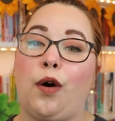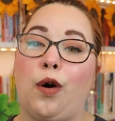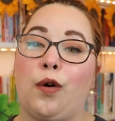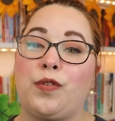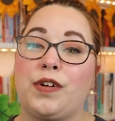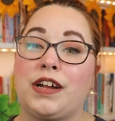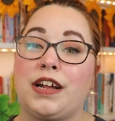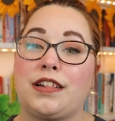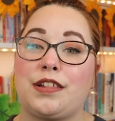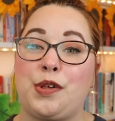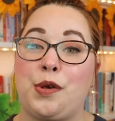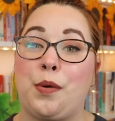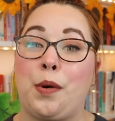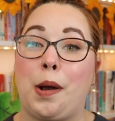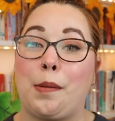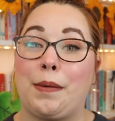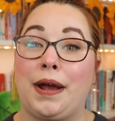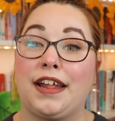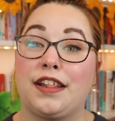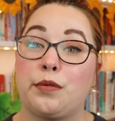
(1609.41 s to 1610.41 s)
over
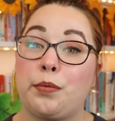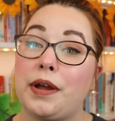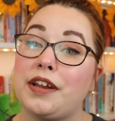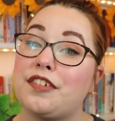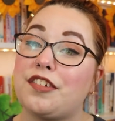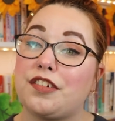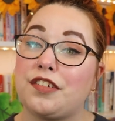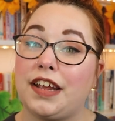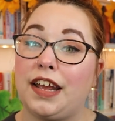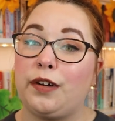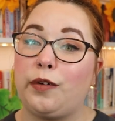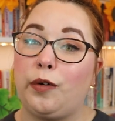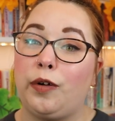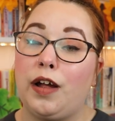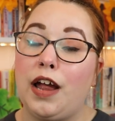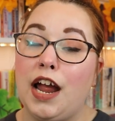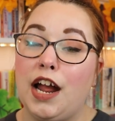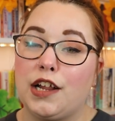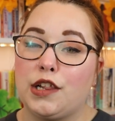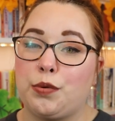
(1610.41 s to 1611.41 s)
to my Twitch channel,